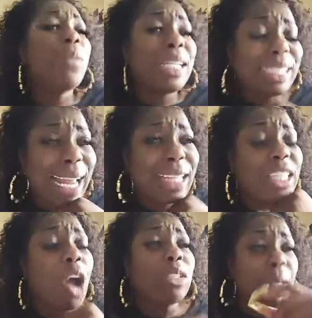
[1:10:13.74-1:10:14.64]
and 10
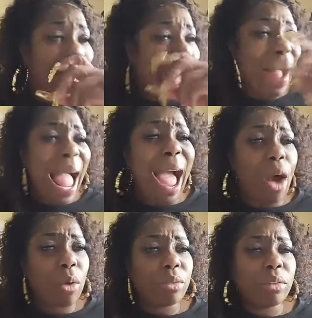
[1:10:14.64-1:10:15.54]
talks about
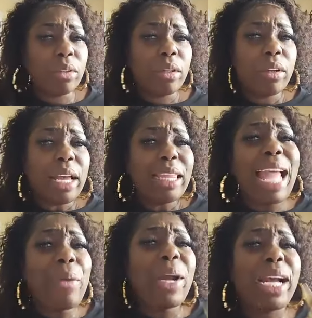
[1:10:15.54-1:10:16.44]
how
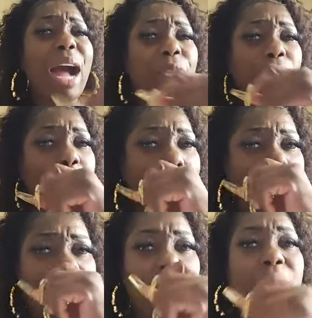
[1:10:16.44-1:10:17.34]
they recovered
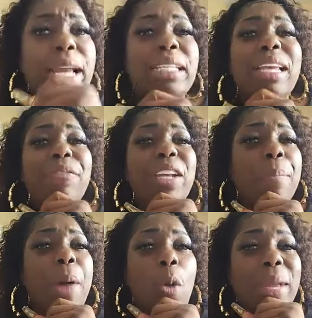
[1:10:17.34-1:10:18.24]
all. Tiffany
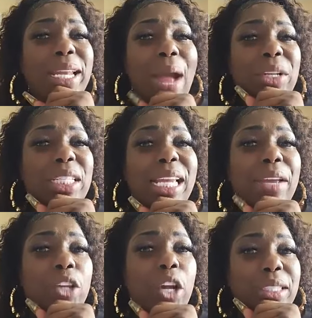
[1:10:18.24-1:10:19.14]
Bowman, I
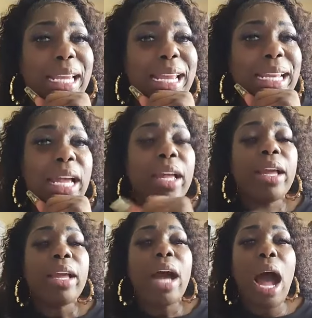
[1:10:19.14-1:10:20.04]
received your seed.
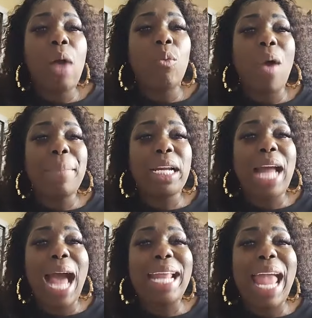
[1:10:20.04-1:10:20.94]
Uh, woman of
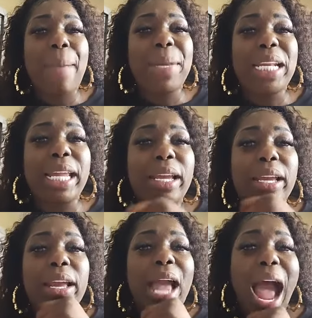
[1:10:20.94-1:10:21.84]
God, Ebony,
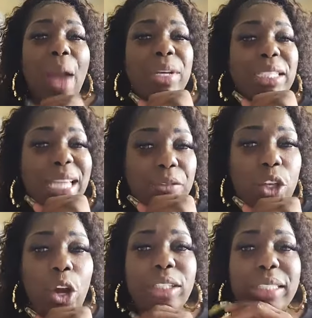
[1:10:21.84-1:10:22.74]
I received
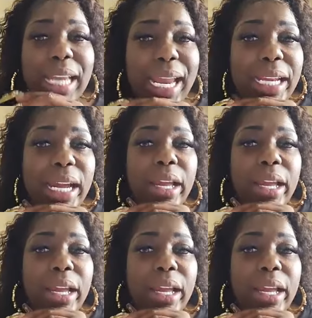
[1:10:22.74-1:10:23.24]
your seed.